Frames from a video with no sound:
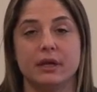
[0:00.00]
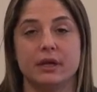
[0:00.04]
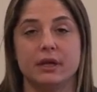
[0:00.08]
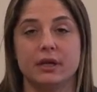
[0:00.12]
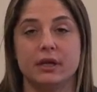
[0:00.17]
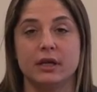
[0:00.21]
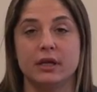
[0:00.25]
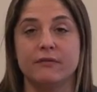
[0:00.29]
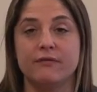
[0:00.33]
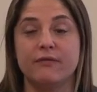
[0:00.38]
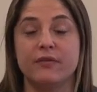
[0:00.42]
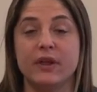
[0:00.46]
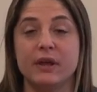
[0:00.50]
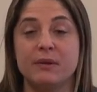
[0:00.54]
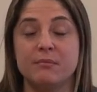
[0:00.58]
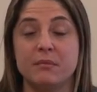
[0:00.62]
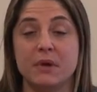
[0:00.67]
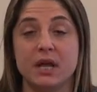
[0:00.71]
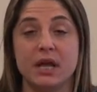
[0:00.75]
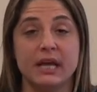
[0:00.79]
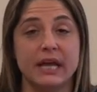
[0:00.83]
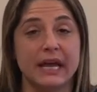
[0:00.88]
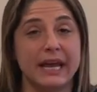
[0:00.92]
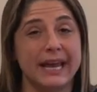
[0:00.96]
If they
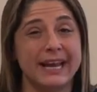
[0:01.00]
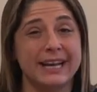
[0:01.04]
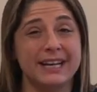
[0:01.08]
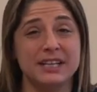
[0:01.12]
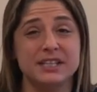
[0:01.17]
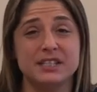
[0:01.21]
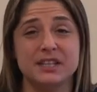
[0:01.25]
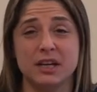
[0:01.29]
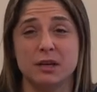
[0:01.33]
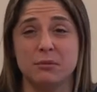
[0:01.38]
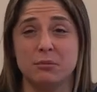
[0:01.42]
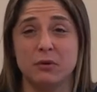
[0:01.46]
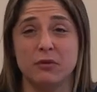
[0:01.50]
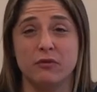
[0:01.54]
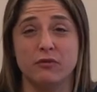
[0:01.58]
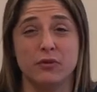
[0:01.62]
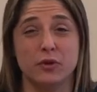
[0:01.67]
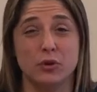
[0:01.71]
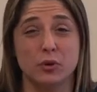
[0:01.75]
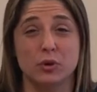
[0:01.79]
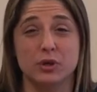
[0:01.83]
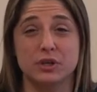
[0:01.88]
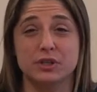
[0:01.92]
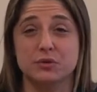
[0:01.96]
make any type of
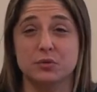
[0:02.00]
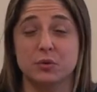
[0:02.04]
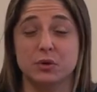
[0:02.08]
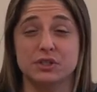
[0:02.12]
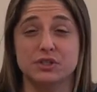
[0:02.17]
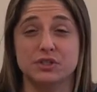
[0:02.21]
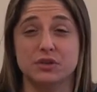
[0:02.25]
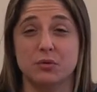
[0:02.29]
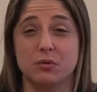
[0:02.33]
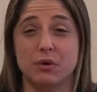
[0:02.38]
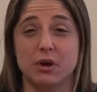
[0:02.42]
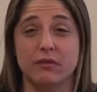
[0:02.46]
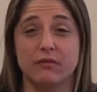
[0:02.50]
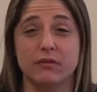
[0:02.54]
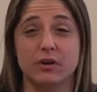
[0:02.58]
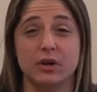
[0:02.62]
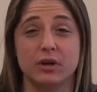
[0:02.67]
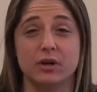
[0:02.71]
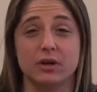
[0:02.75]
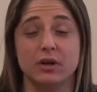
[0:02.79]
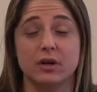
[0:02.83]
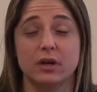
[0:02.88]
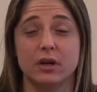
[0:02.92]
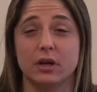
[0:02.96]
noise
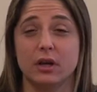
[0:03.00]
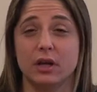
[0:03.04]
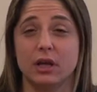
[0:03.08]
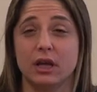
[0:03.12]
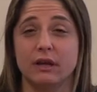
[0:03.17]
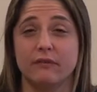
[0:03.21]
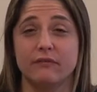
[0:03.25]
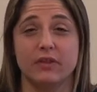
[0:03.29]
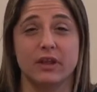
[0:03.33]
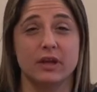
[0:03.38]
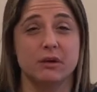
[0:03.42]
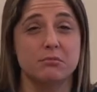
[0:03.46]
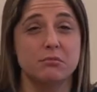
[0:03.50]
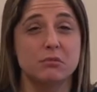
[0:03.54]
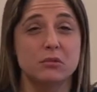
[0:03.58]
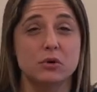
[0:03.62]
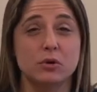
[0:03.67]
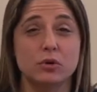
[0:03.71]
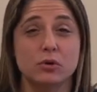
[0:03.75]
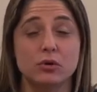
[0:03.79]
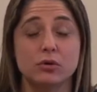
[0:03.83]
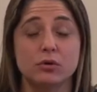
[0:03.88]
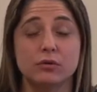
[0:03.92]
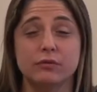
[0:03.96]
whatsoever, if they
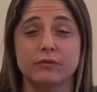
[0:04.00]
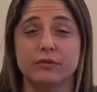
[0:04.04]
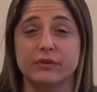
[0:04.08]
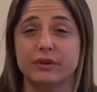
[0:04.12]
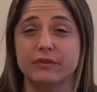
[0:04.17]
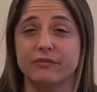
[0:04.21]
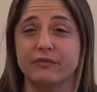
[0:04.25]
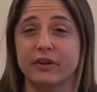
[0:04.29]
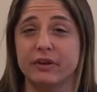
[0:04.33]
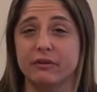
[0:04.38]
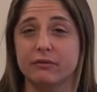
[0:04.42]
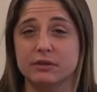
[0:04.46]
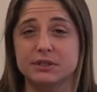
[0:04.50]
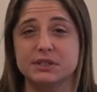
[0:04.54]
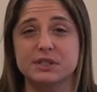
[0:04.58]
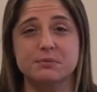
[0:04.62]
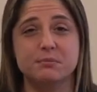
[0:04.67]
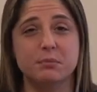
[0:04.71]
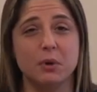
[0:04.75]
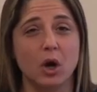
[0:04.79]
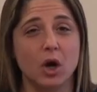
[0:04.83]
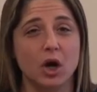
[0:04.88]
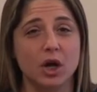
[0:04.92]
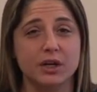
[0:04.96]
move, if they
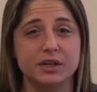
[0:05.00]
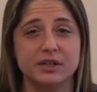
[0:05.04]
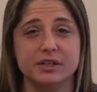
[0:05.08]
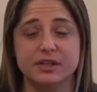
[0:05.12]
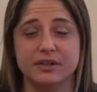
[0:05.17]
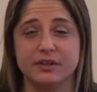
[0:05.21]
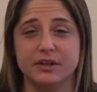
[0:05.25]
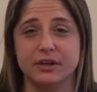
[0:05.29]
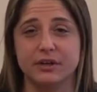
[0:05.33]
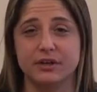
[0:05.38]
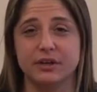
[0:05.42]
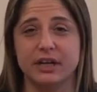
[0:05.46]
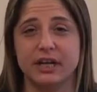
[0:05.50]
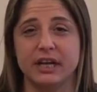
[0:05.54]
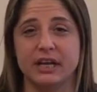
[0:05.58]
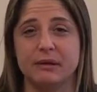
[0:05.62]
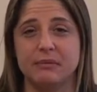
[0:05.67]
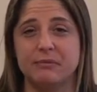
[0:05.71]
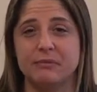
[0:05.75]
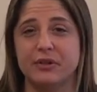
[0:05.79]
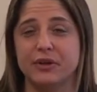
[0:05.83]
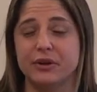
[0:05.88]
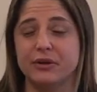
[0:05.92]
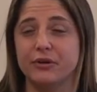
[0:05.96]
respond to their
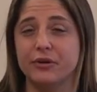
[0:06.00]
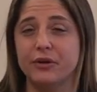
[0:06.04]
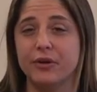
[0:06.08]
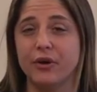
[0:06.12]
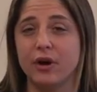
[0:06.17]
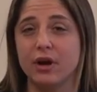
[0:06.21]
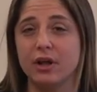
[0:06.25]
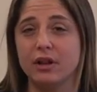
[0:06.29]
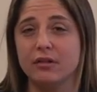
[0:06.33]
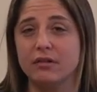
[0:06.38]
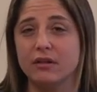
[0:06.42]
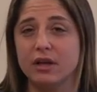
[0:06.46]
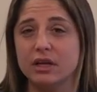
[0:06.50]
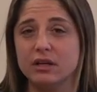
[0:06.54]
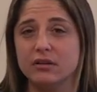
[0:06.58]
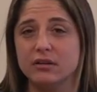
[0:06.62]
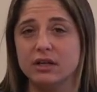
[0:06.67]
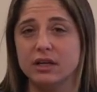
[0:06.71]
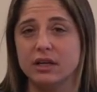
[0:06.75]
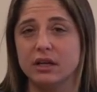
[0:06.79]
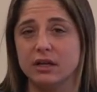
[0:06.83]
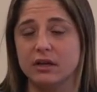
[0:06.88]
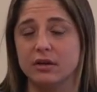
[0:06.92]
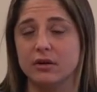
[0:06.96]
name, they're not
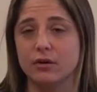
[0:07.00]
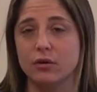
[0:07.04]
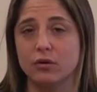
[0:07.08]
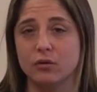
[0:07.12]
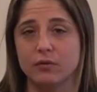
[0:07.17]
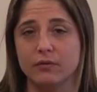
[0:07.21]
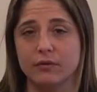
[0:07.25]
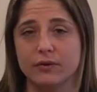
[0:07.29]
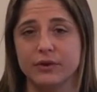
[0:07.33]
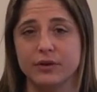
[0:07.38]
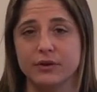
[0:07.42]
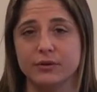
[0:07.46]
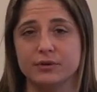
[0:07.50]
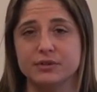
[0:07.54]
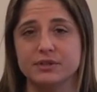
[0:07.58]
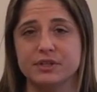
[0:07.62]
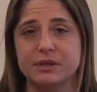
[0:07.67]
likely in an overdose.